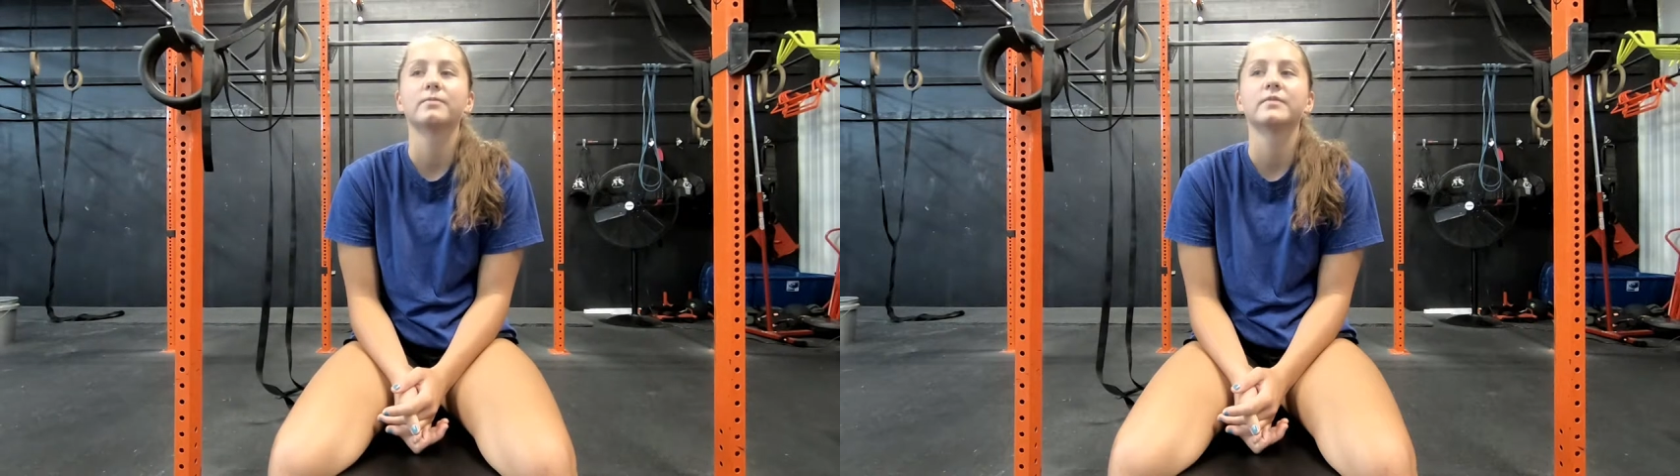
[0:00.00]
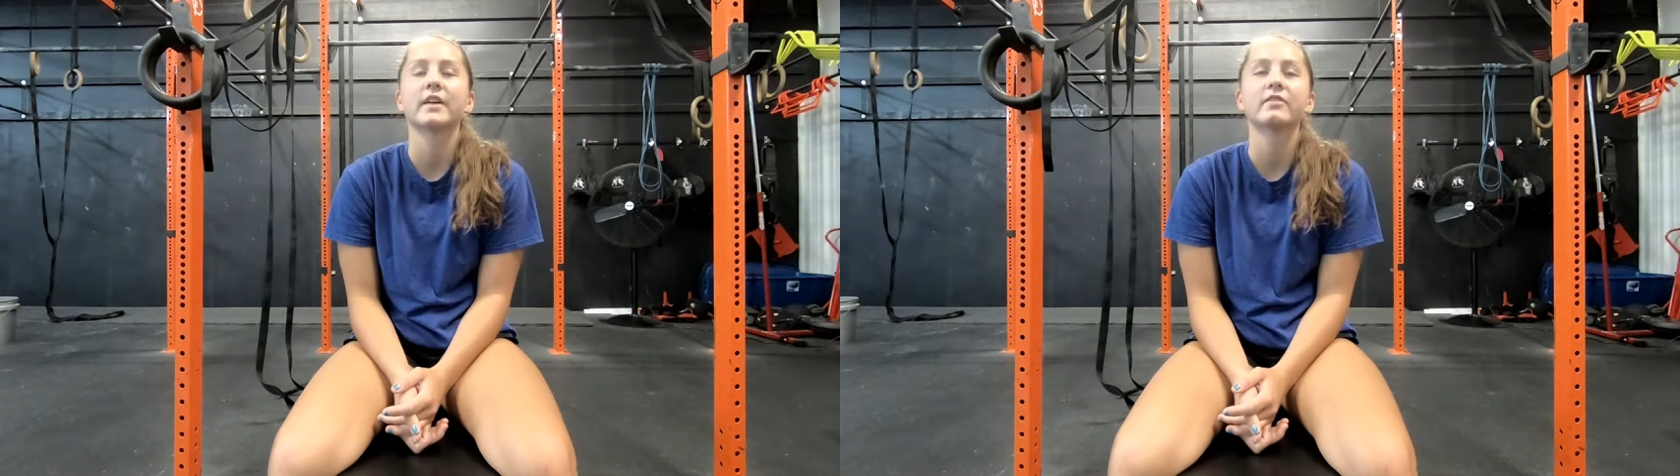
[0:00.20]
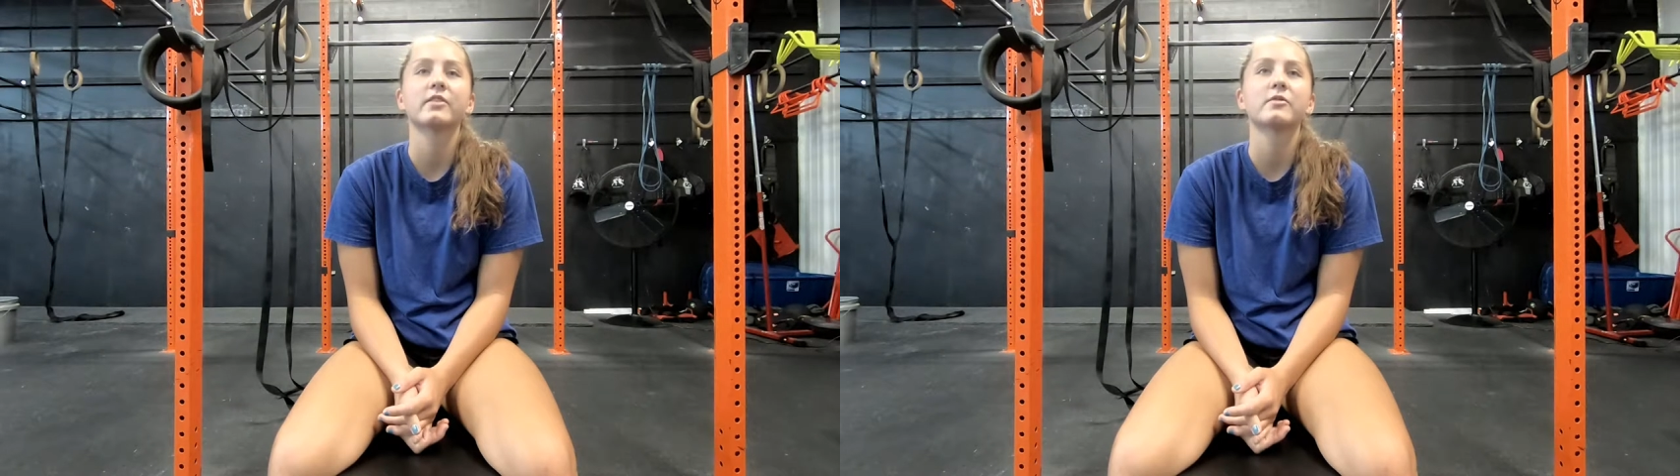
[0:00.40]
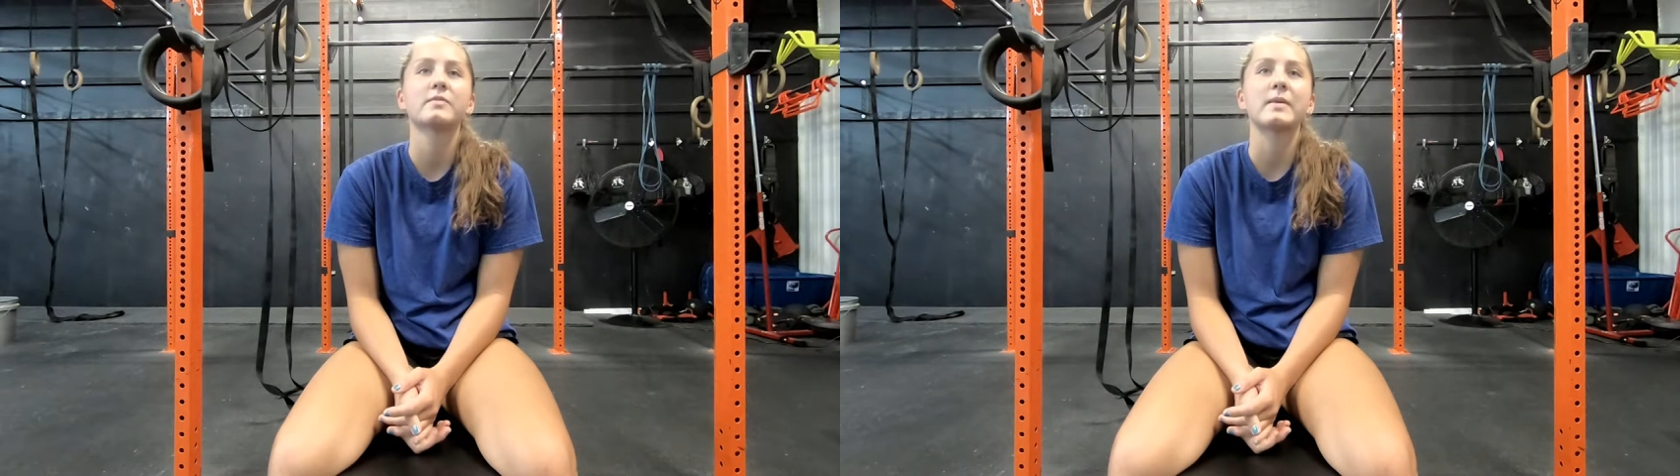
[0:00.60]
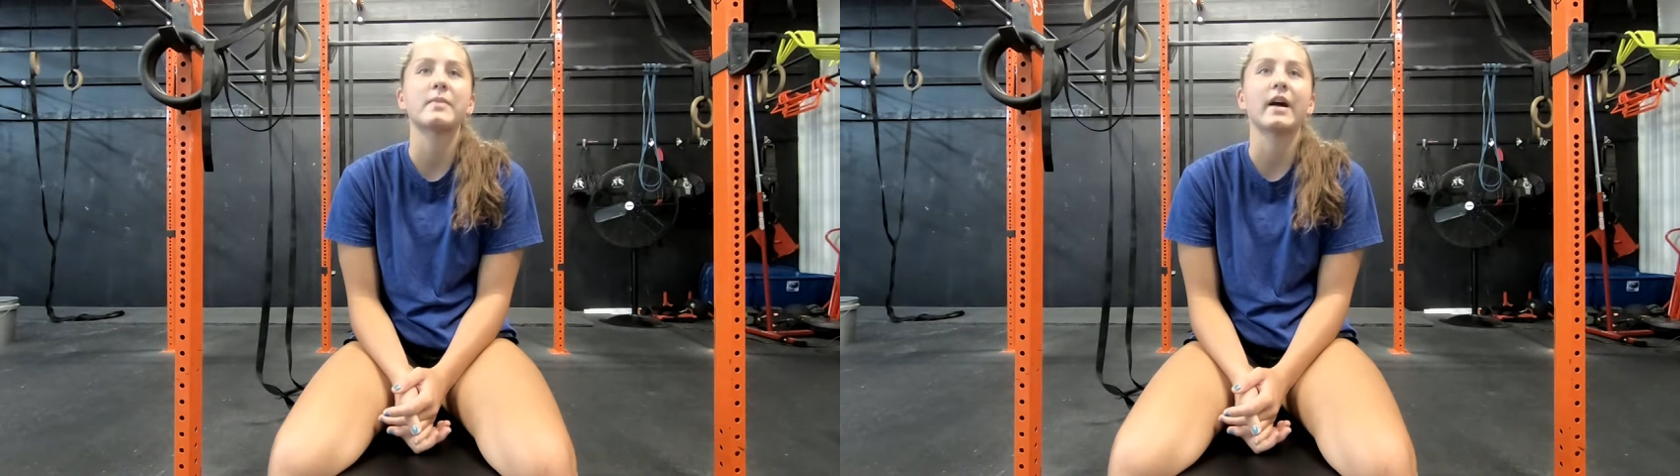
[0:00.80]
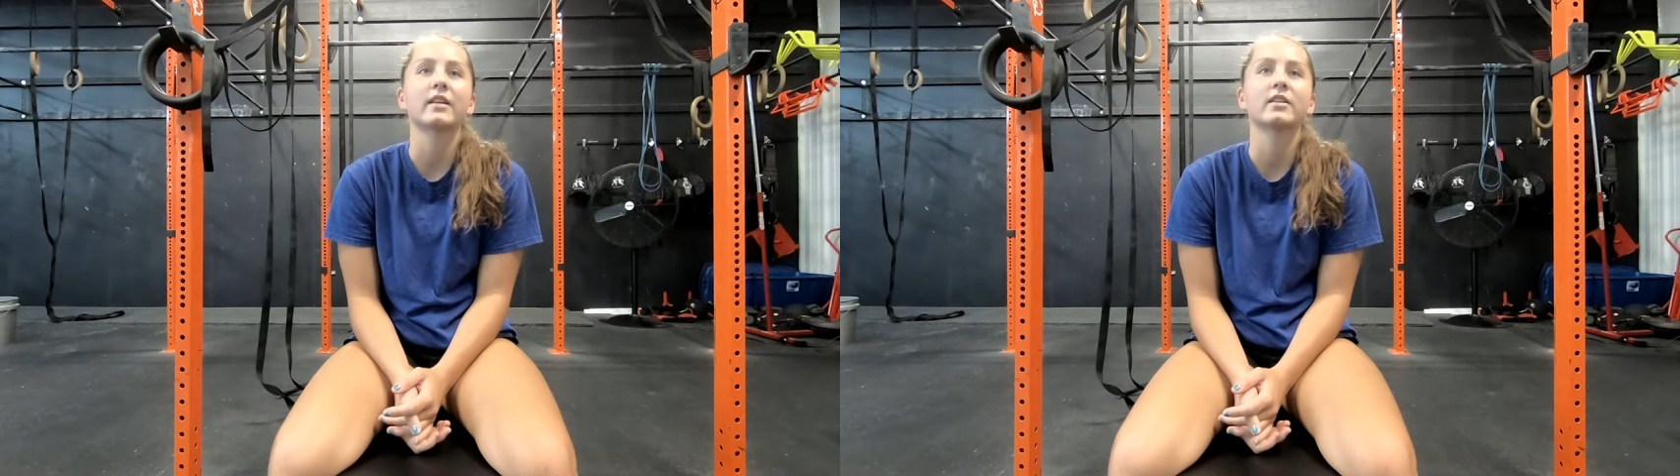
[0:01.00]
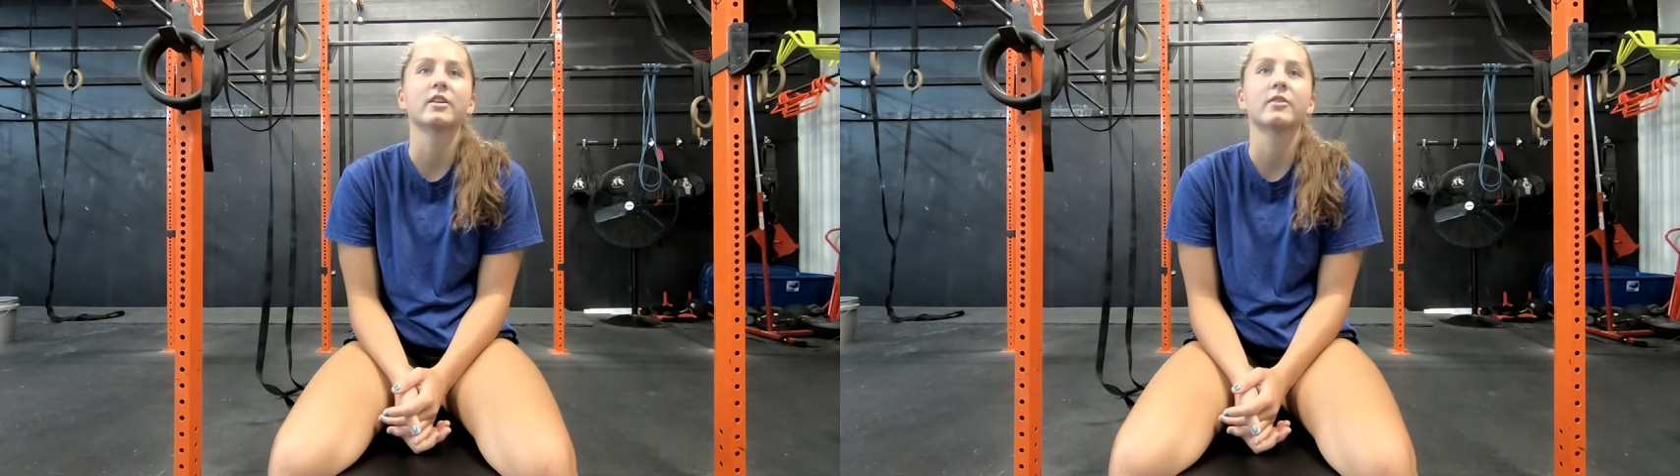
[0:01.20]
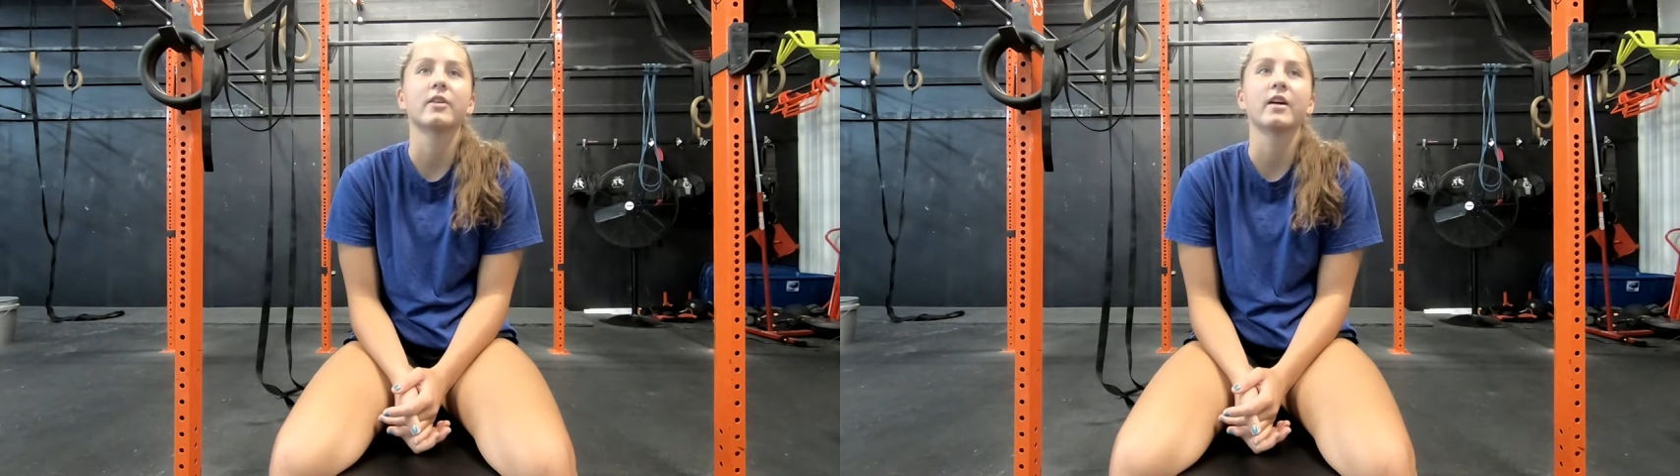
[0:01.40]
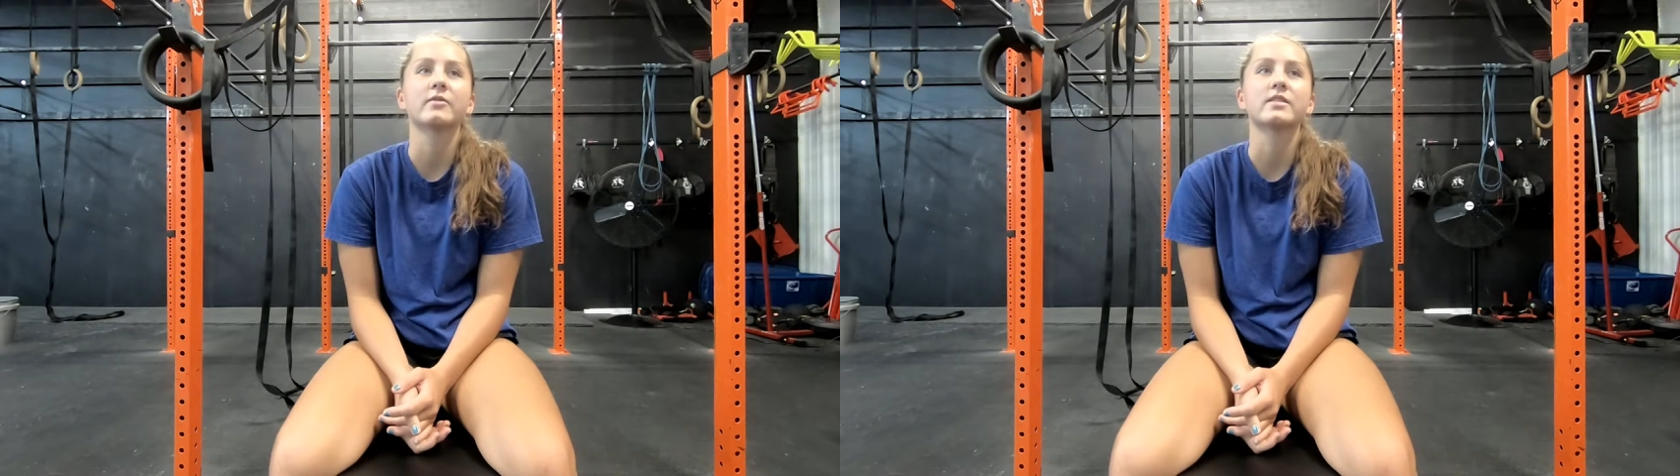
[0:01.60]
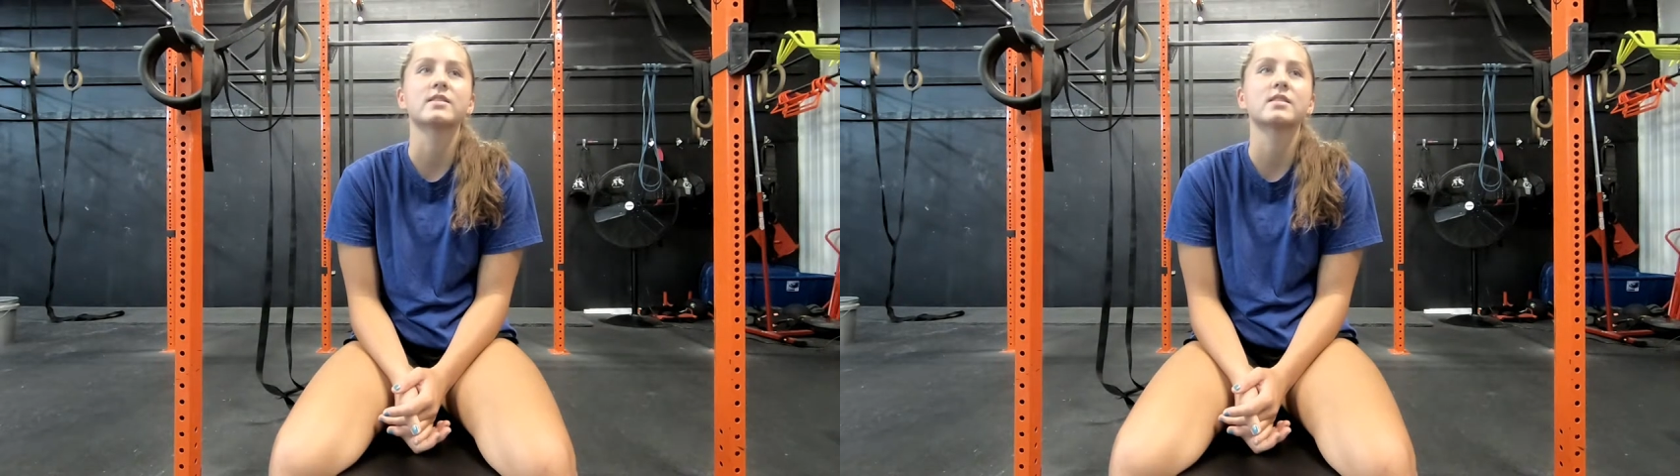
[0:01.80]
Definitely with my back, you know, I
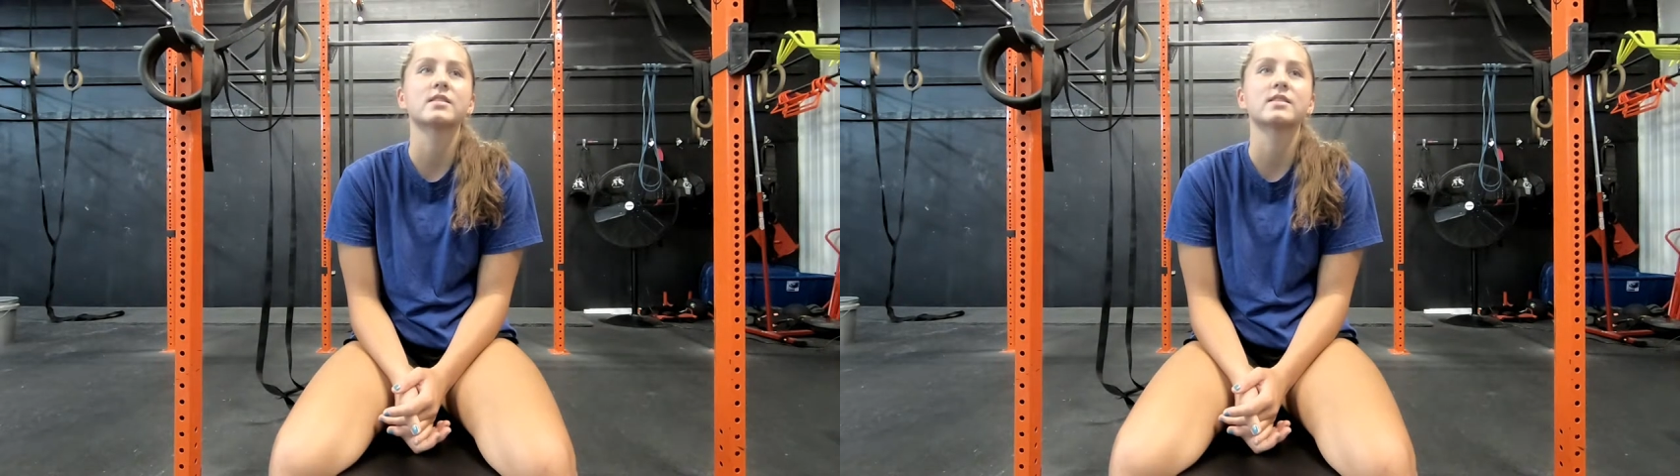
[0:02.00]
was